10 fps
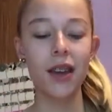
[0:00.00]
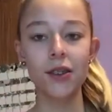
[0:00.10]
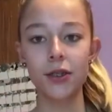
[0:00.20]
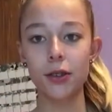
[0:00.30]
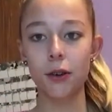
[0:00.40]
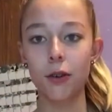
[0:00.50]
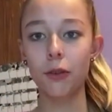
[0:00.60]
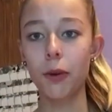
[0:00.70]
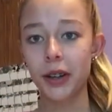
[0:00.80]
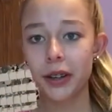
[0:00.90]
So
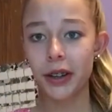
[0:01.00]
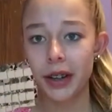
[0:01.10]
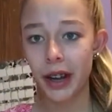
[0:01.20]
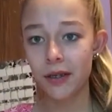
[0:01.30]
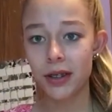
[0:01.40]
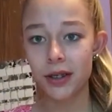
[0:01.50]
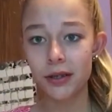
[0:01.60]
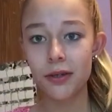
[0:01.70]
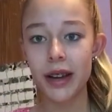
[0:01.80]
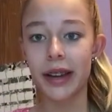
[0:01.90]
what you're gonna have to
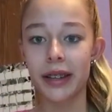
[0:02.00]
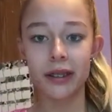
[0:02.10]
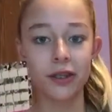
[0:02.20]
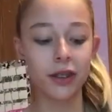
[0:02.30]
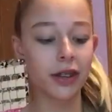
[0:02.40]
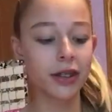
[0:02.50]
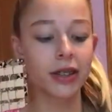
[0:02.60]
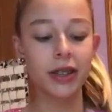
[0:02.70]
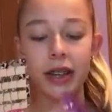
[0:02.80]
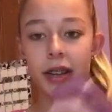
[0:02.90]
do is
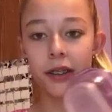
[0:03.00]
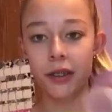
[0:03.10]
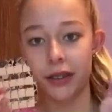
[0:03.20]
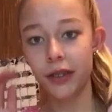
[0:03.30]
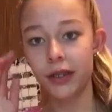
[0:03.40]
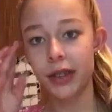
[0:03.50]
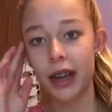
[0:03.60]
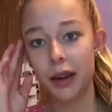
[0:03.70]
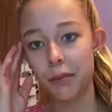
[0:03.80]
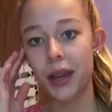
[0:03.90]
just take your clear
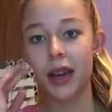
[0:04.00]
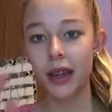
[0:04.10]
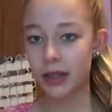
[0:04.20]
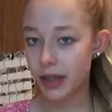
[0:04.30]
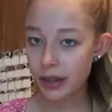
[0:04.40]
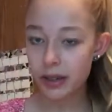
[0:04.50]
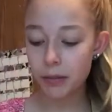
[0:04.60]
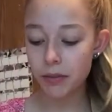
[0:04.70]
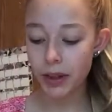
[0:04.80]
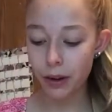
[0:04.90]
slime, take some
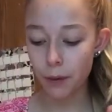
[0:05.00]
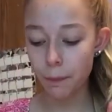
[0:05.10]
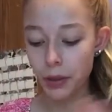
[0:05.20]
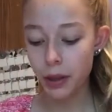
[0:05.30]
of it out,